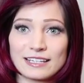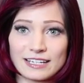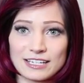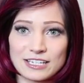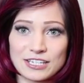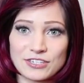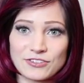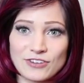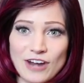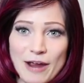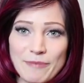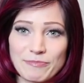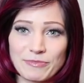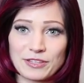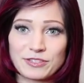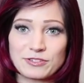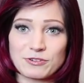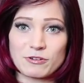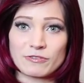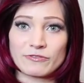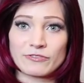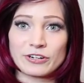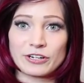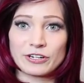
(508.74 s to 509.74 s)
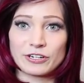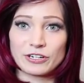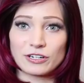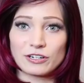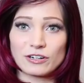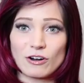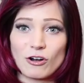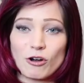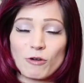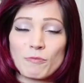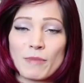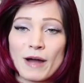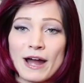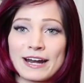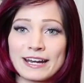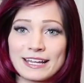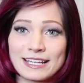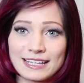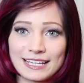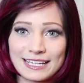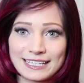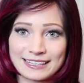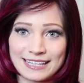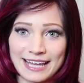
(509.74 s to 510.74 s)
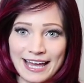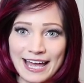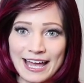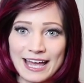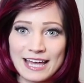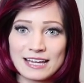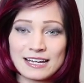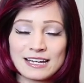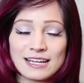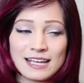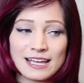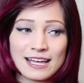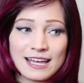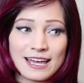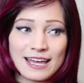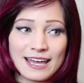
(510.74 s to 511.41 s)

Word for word: like a strap that's over your whole body, like that.